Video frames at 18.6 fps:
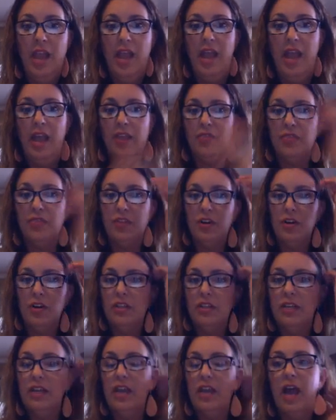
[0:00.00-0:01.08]
And
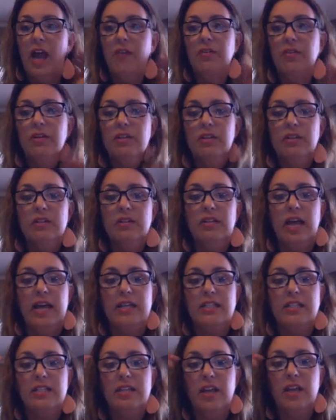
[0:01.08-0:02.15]
thirdly, I would
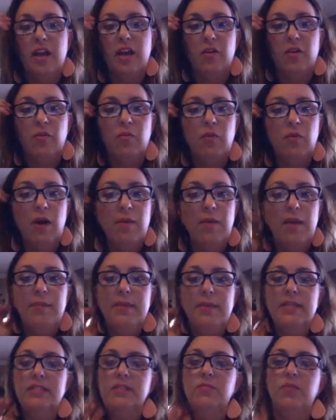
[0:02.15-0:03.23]
like to know what might
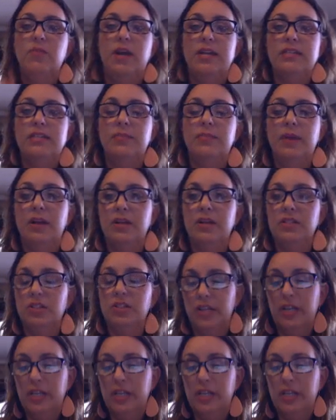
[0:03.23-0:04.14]
be some ways the parents are